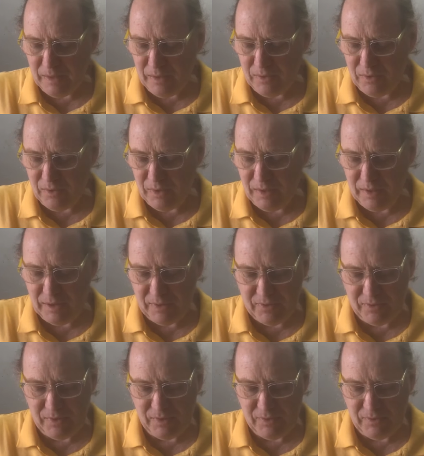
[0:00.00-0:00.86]
to get a
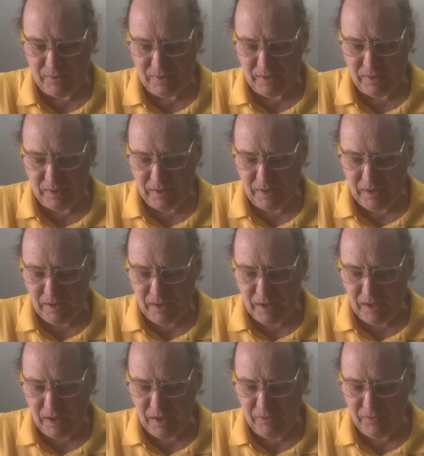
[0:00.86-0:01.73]
sense
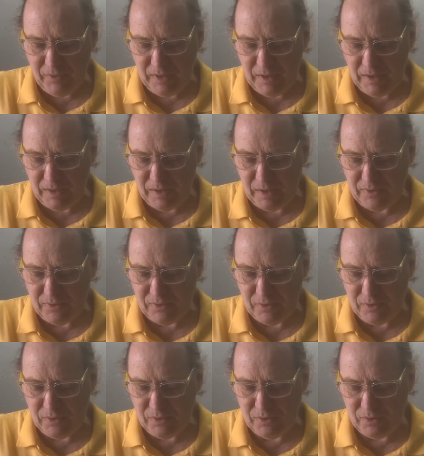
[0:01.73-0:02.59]
of the
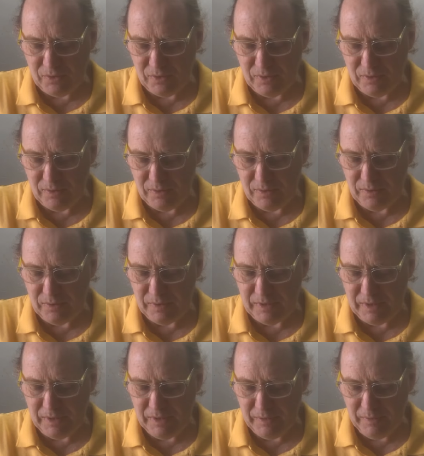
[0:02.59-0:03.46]

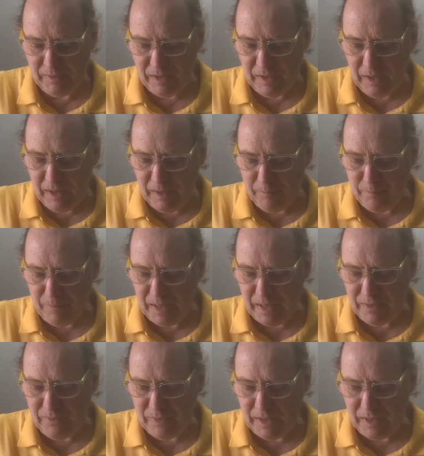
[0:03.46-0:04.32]
constitutionally
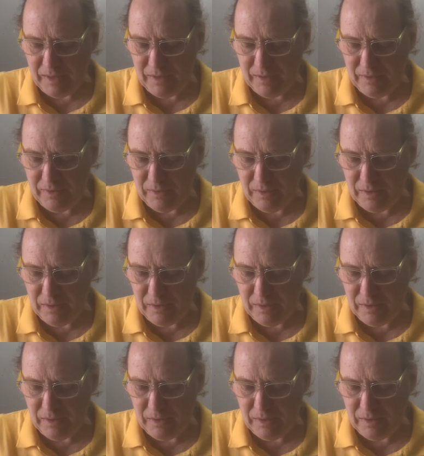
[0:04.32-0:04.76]
mandated